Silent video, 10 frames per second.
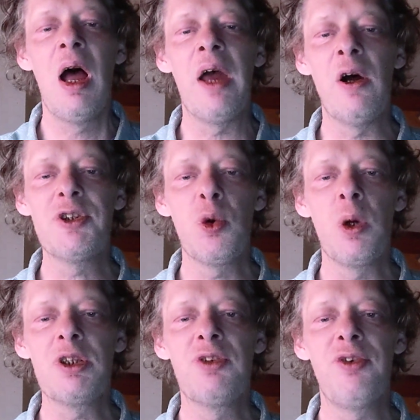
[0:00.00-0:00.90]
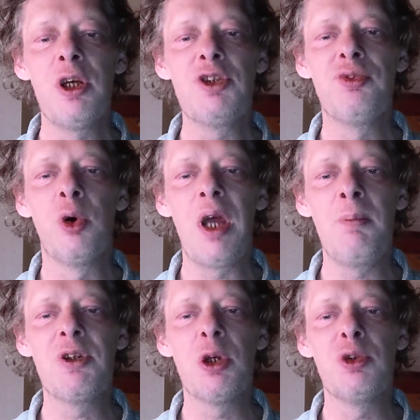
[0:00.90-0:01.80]
I also watched the first 4
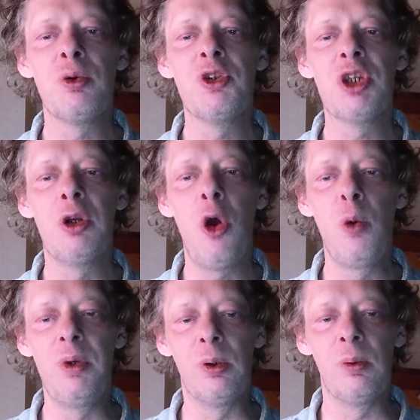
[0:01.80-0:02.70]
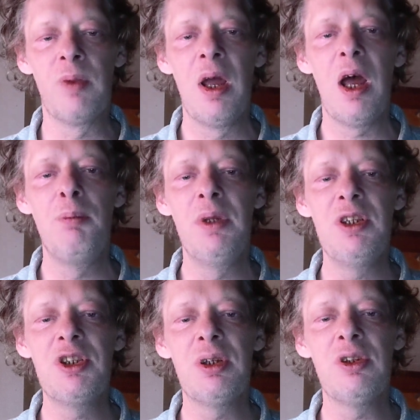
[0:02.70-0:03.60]
episodes from Chernobyl, a
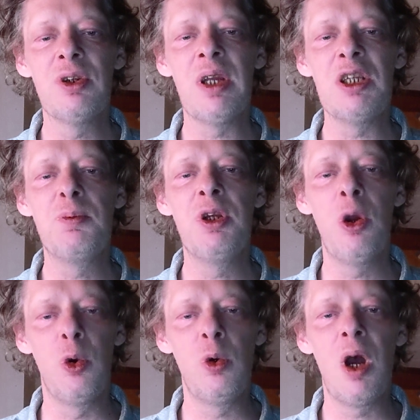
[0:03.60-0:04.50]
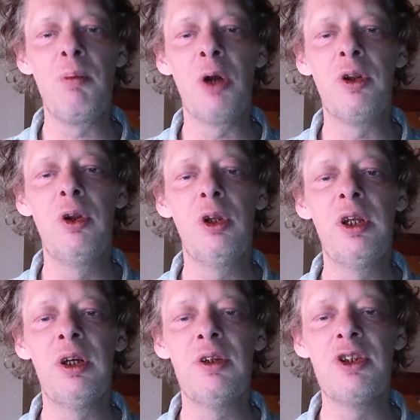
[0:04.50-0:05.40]
miniseries on HBO about the
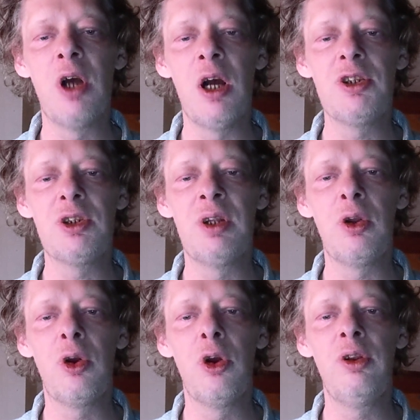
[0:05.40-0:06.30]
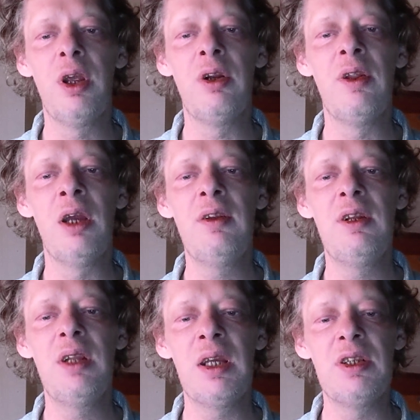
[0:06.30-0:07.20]
nuclear disaster that occurred there in
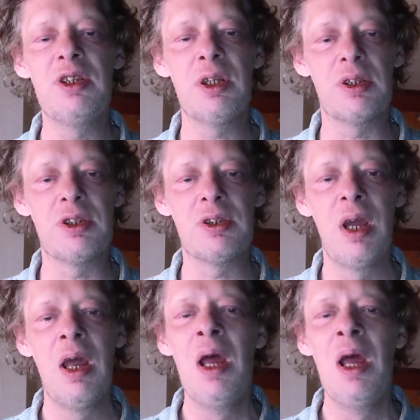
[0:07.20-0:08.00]
1986.